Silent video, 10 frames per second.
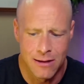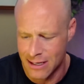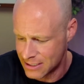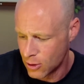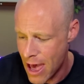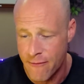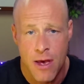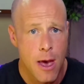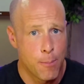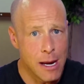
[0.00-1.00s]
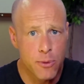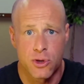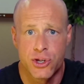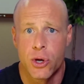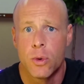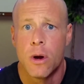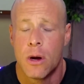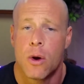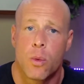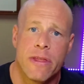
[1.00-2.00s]
They still have papers due
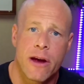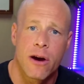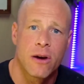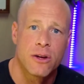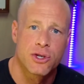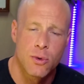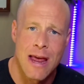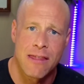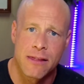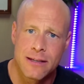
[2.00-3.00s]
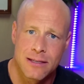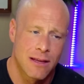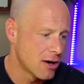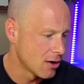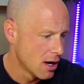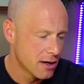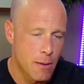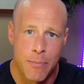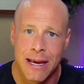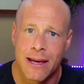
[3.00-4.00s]
when they're student athletes and they're
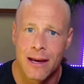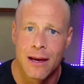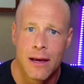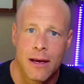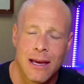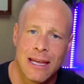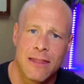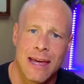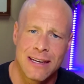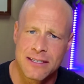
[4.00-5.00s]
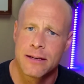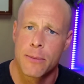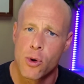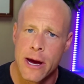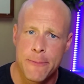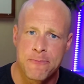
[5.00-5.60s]
competing in the NCAA.